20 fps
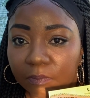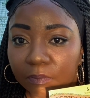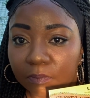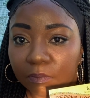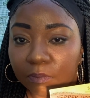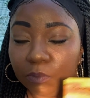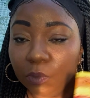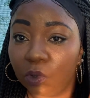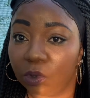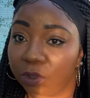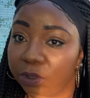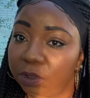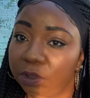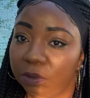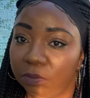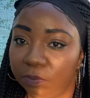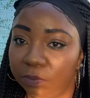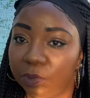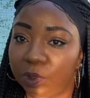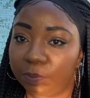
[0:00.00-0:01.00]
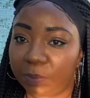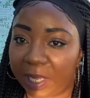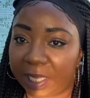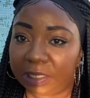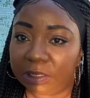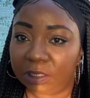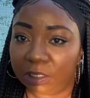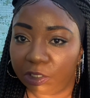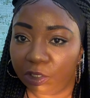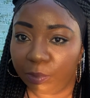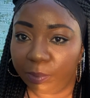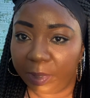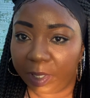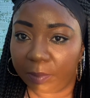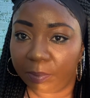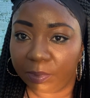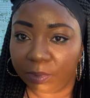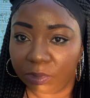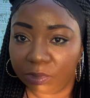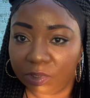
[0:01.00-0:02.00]
more spicier
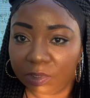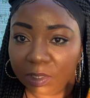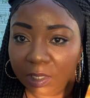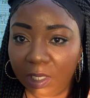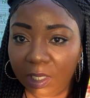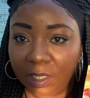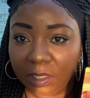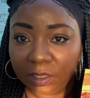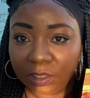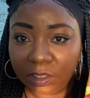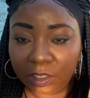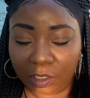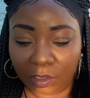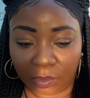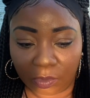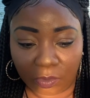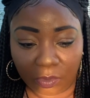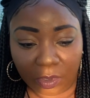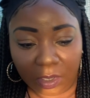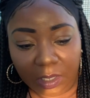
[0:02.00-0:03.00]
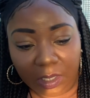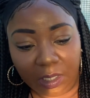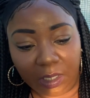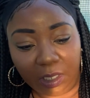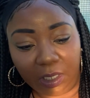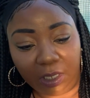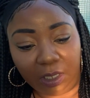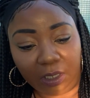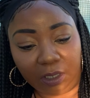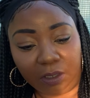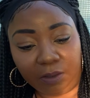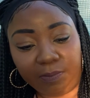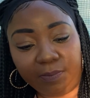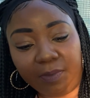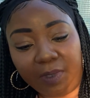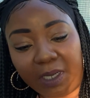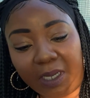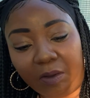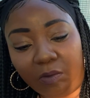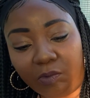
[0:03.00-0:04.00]
peppers. So
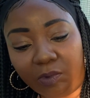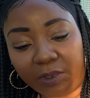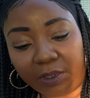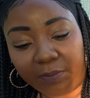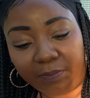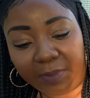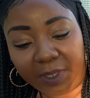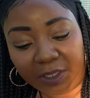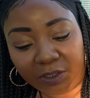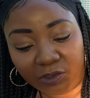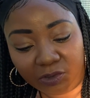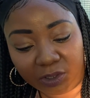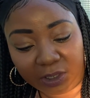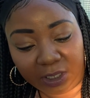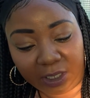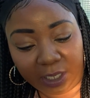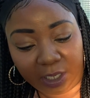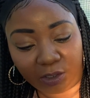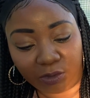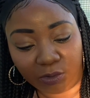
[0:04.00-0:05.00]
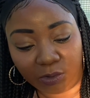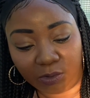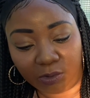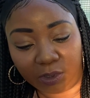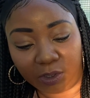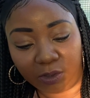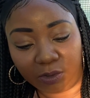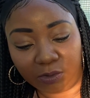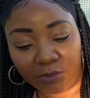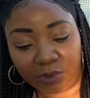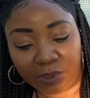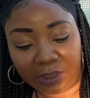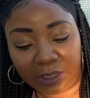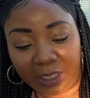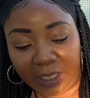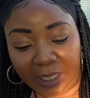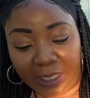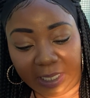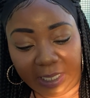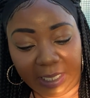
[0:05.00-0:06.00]
I want to make sure that I grow those.
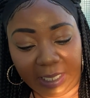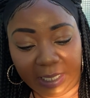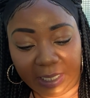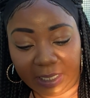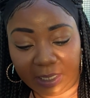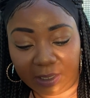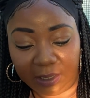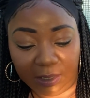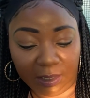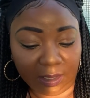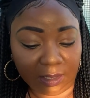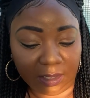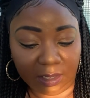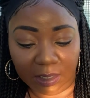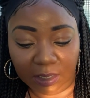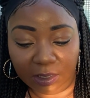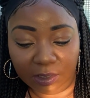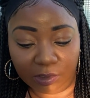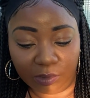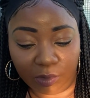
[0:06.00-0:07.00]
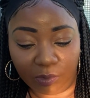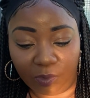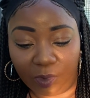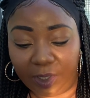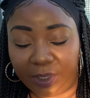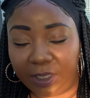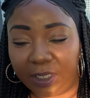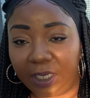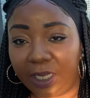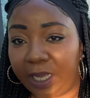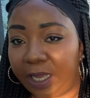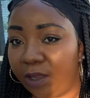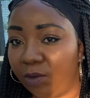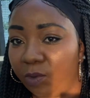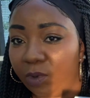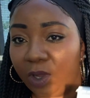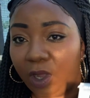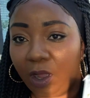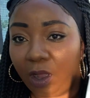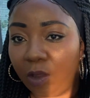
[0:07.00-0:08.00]
And these are one that I will
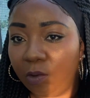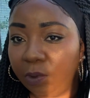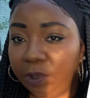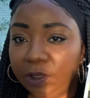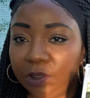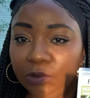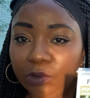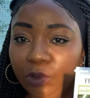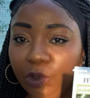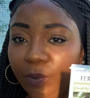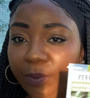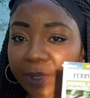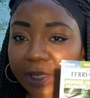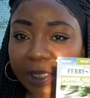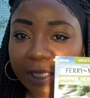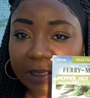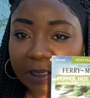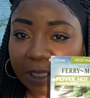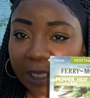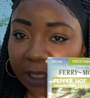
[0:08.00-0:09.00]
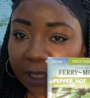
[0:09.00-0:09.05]
always grow because I